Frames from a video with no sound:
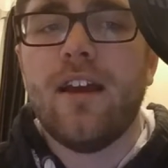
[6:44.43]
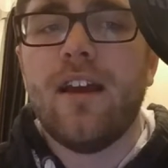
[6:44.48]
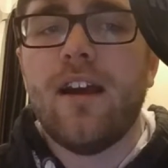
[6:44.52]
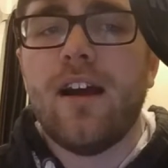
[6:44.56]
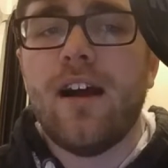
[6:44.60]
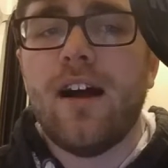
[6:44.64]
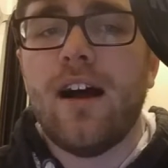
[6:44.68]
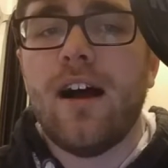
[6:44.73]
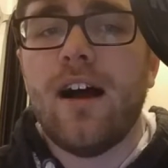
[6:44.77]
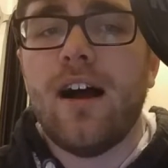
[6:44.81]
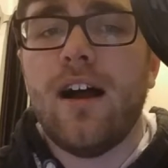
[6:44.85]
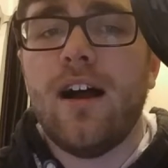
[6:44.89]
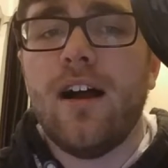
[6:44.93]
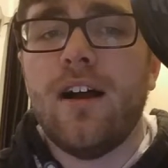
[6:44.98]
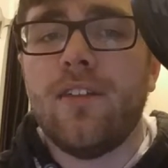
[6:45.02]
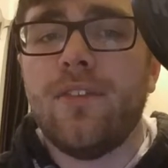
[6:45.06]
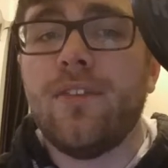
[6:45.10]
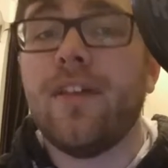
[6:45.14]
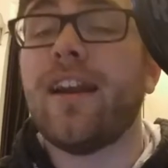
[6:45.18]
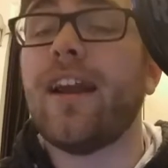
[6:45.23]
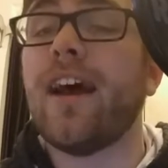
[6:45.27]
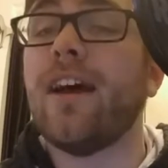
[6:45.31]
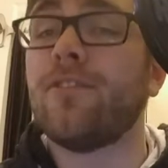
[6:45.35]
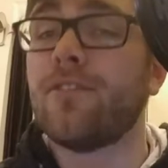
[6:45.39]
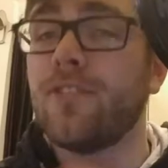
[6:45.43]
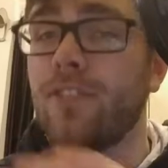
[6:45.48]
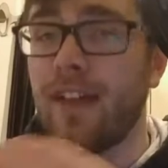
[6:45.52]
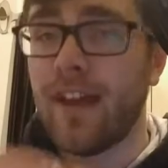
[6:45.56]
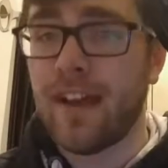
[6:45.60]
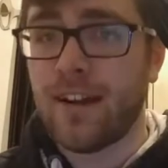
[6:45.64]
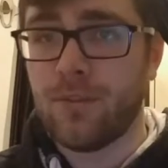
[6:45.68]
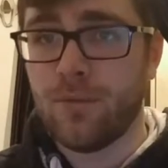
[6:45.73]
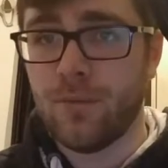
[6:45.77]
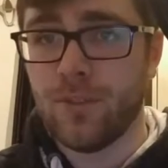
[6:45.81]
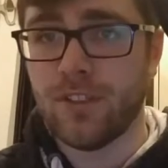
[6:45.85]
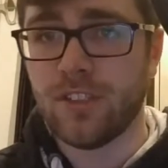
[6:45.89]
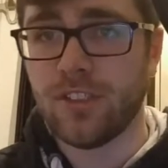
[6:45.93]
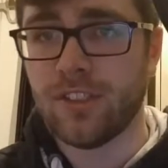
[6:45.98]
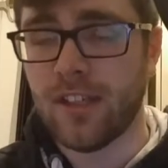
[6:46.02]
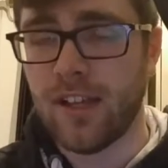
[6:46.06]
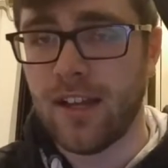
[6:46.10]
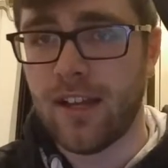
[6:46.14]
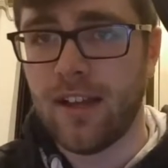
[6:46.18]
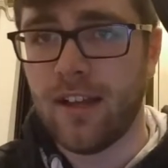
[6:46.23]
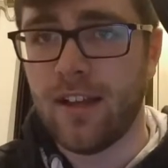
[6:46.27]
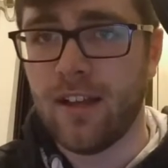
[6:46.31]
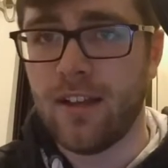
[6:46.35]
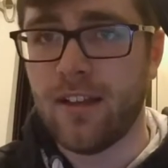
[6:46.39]
Then after that, it was
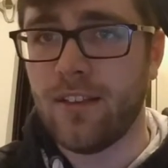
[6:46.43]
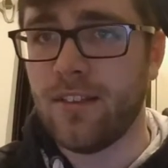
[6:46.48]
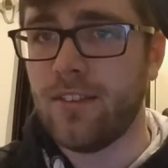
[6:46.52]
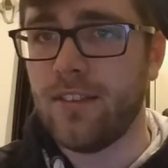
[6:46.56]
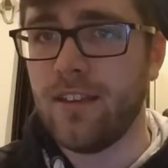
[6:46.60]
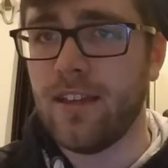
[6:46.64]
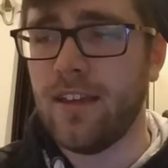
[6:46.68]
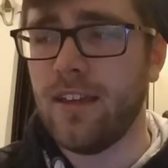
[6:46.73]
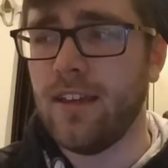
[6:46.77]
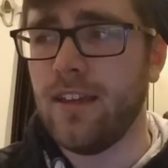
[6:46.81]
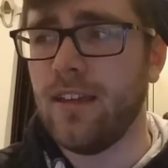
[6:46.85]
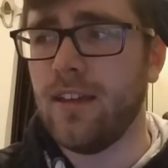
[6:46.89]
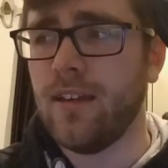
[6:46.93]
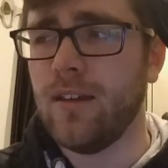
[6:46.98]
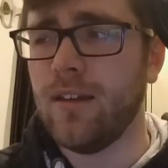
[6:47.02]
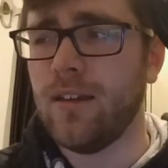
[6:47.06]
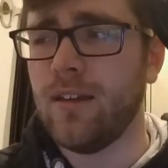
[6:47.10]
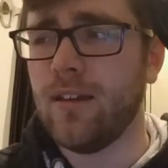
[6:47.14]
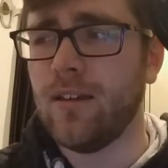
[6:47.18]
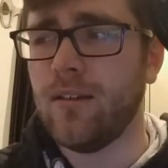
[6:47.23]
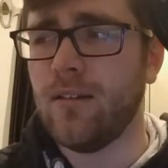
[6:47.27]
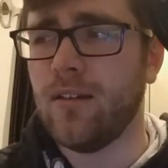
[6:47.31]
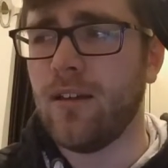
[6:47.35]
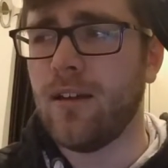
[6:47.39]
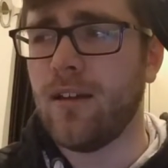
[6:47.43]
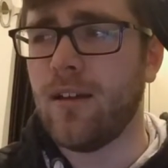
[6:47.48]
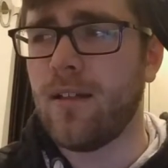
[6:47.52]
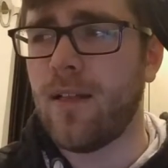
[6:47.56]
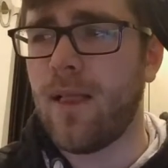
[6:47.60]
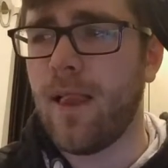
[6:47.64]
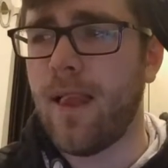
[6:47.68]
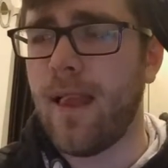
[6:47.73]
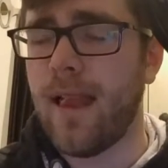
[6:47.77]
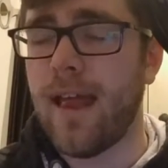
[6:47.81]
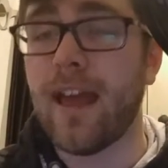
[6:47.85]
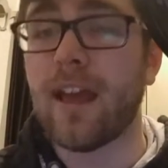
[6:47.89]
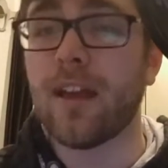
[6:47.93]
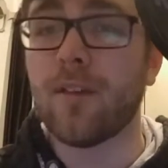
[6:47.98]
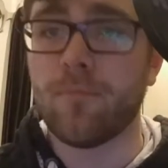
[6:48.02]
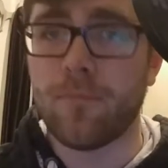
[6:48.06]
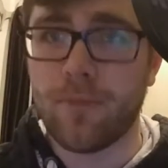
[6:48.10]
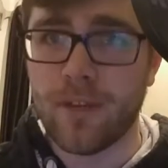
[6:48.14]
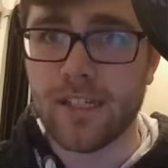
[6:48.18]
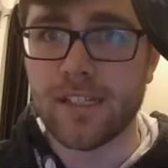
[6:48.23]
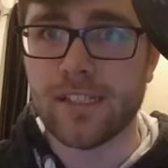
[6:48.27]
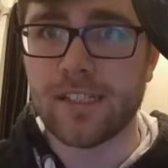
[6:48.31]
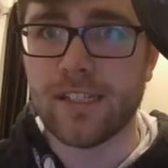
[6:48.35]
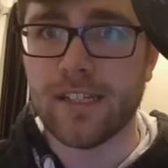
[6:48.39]
the
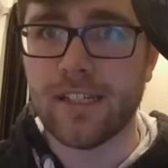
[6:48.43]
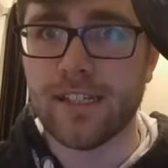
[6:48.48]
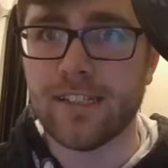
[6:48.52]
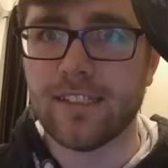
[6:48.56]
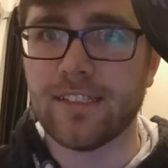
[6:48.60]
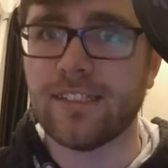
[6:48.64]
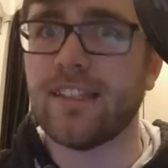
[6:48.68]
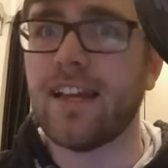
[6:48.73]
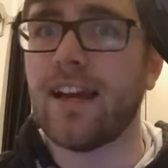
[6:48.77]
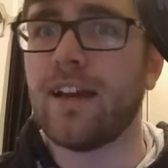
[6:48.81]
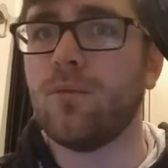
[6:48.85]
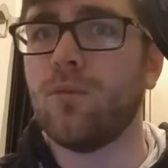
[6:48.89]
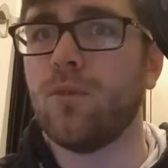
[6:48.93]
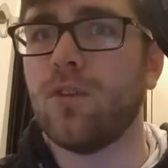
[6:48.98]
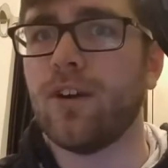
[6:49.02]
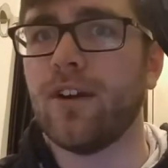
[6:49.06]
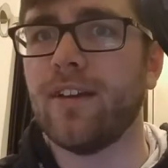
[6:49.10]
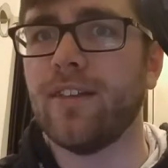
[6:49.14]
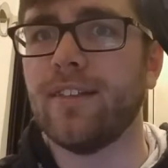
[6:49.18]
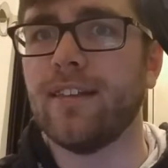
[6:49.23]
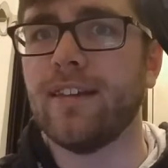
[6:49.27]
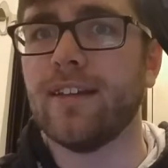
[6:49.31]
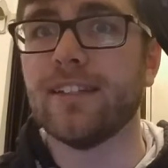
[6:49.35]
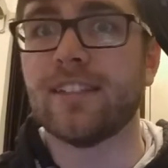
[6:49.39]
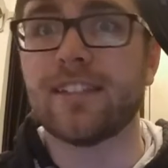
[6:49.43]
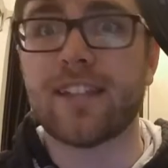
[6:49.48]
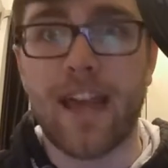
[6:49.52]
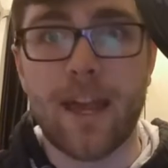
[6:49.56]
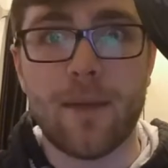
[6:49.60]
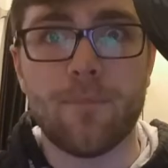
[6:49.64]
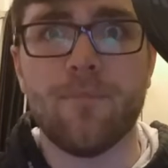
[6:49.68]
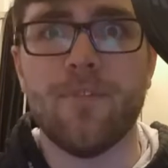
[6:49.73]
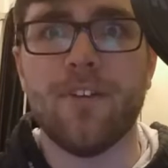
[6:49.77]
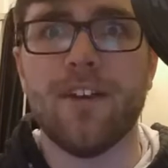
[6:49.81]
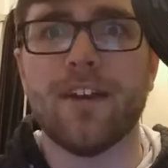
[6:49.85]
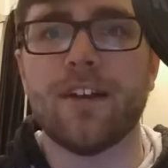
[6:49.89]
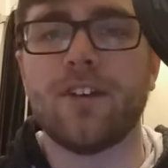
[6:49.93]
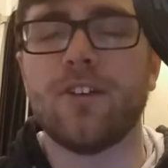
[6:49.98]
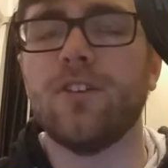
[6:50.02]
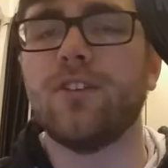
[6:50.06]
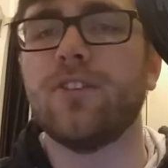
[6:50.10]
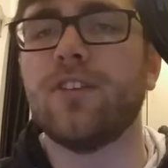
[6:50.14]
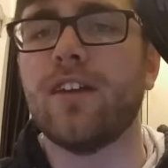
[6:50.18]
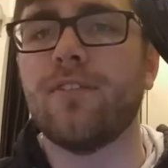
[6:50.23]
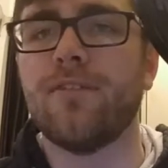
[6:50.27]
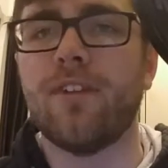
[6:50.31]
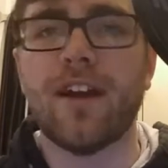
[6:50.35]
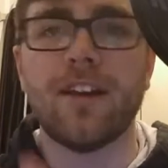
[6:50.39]
NPCs that were in the escape vehicle.
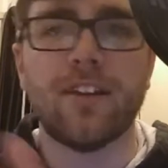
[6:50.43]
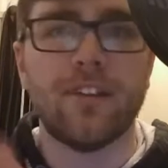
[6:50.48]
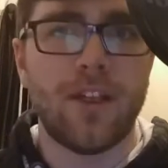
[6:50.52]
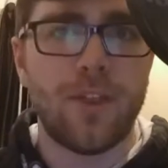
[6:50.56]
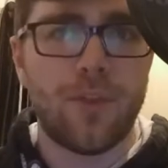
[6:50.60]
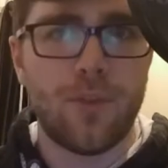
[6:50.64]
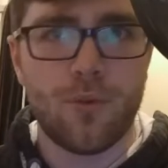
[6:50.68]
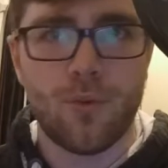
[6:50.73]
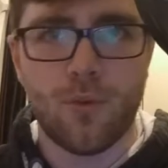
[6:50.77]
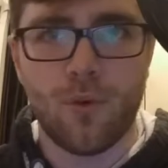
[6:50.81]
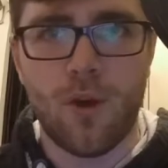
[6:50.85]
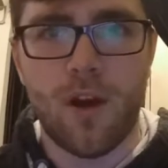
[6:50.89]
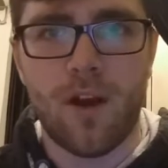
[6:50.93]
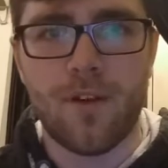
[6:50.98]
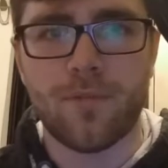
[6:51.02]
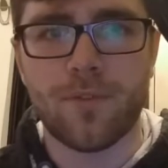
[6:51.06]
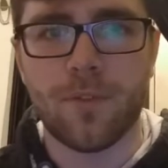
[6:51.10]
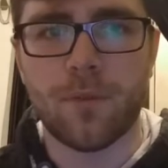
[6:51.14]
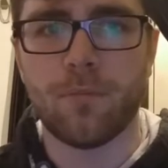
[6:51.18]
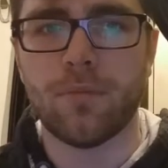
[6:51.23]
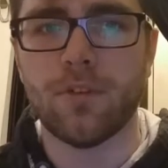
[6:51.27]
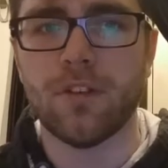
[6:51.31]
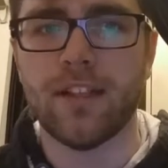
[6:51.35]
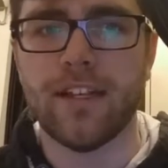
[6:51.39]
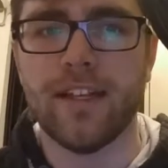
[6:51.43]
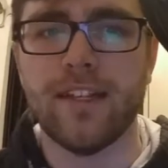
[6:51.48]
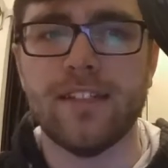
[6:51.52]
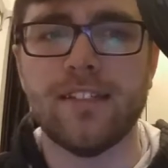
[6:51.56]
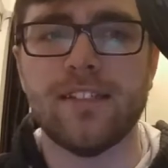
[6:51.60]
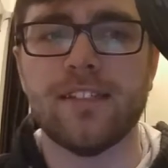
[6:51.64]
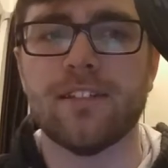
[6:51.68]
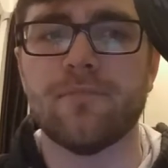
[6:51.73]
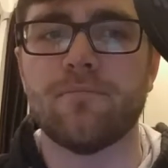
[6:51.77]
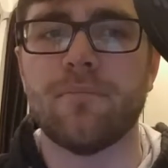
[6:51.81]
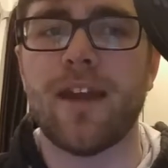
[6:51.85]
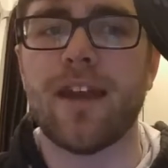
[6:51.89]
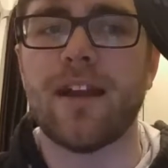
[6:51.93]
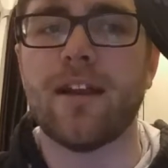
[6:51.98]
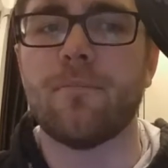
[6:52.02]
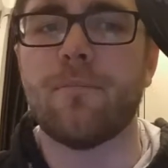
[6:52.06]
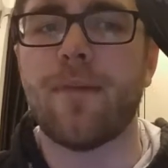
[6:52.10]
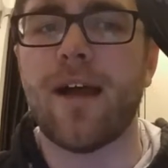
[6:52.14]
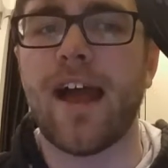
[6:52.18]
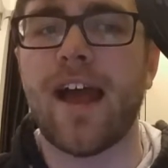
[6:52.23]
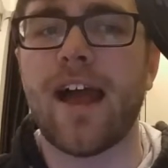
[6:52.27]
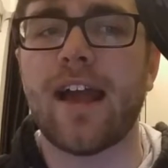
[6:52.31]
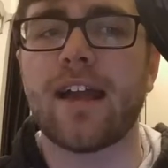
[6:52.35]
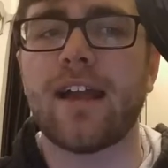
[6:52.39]
They finally threw off the police and made it
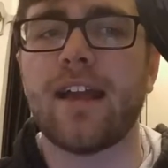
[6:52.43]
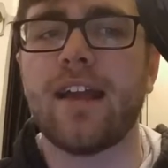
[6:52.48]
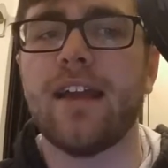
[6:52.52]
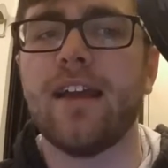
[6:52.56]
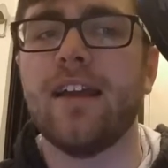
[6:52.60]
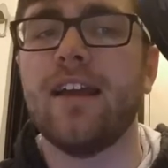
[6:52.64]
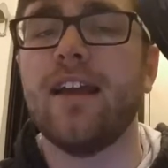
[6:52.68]
back.